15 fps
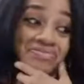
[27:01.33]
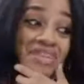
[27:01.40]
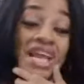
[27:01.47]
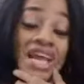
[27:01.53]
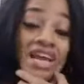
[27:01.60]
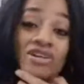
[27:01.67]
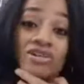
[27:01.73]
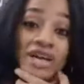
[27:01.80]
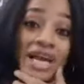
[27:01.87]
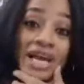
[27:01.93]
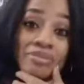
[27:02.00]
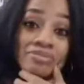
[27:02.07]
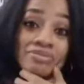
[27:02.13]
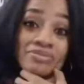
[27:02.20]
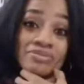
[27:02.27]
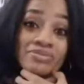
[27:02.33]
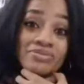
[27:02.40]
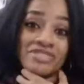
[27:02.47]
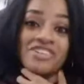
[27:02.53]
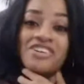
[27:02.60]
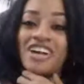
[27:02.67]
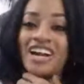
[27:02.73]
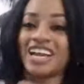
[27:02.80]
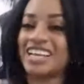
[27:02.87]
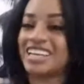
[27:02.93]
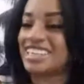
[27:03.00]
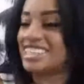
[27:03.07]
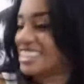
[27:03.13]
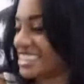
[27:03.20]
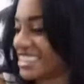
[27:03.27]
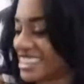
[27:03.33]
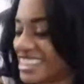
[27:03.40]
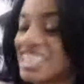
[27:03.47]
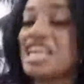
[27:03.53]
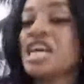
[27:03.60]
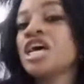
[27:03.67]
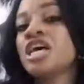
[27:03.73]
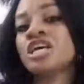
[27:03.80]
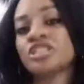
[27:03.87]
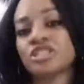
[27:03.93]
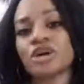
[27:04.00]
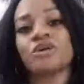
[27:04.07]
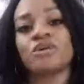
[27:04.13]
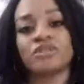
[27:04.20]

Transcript: Ain't gonna happen, right? So